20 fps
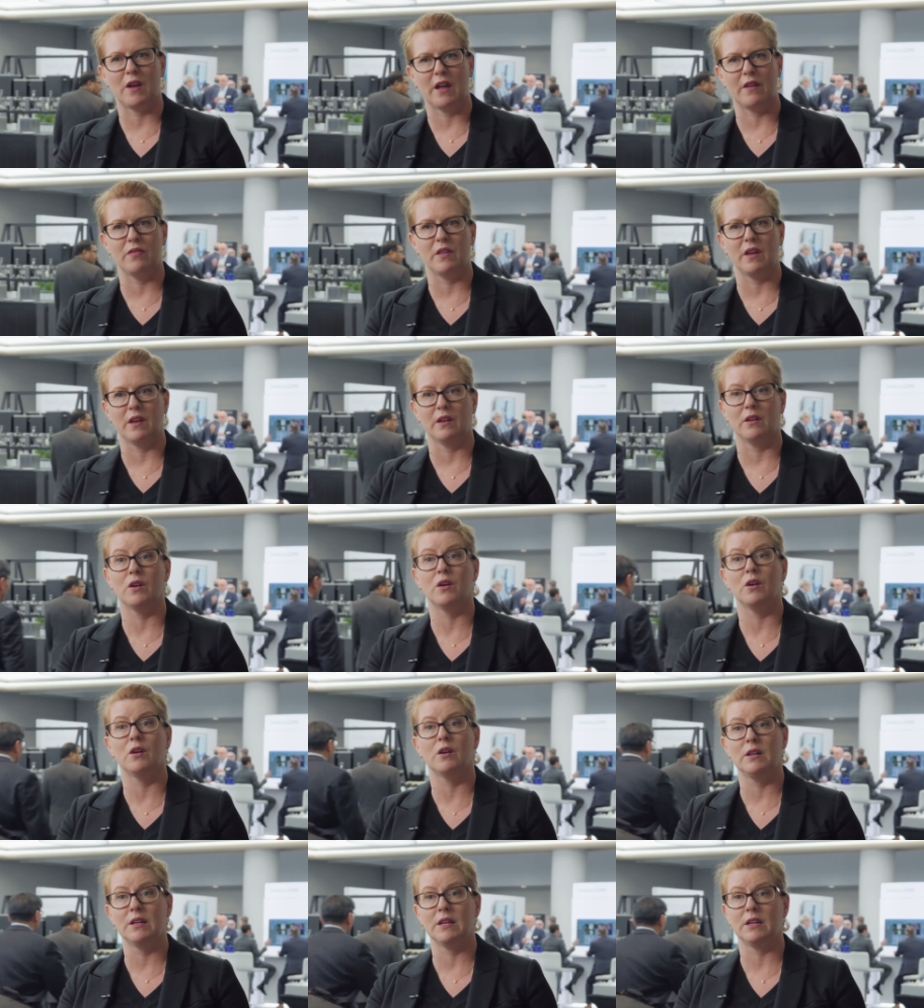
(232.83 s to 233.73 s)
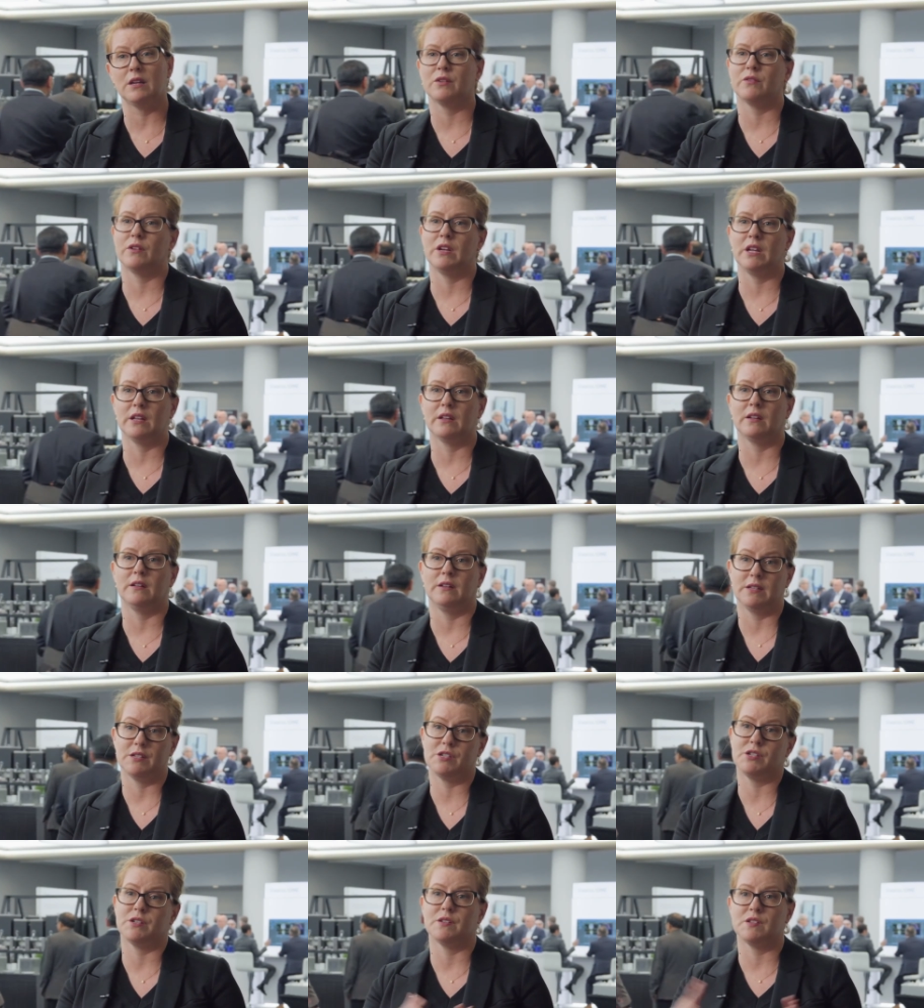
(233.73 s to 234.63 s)
and then early career
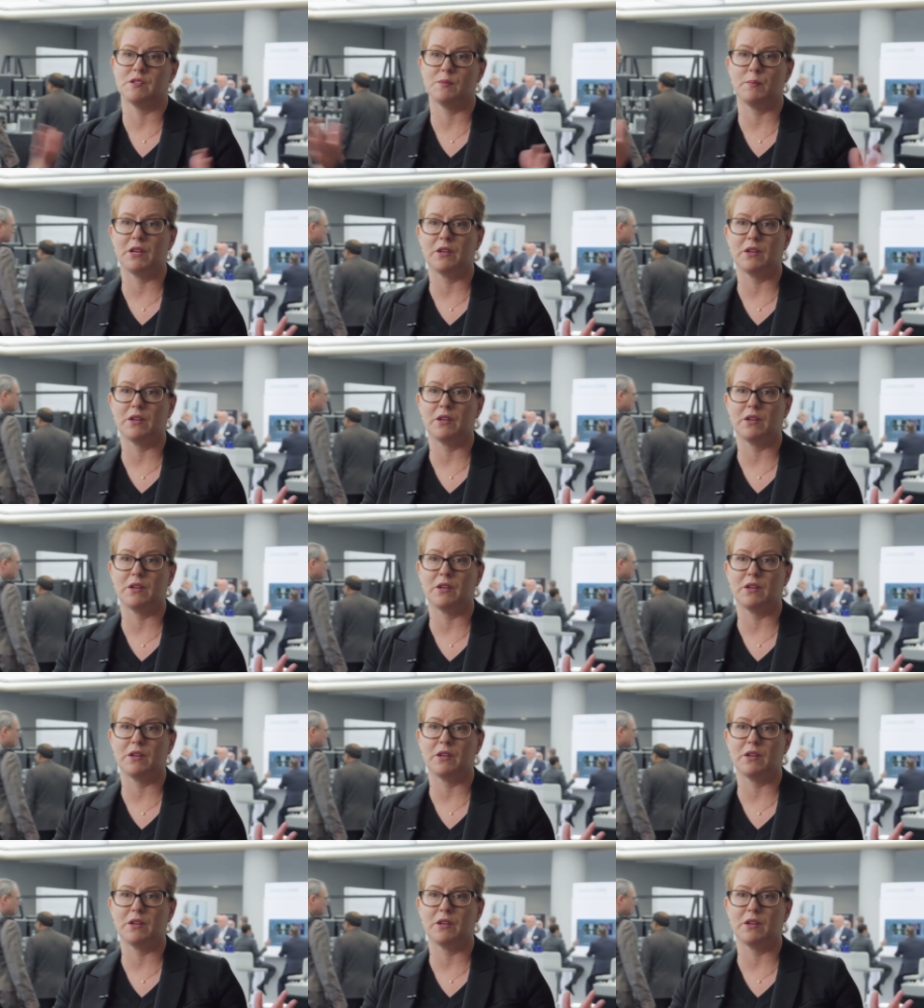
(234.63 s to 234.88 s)
clinicians,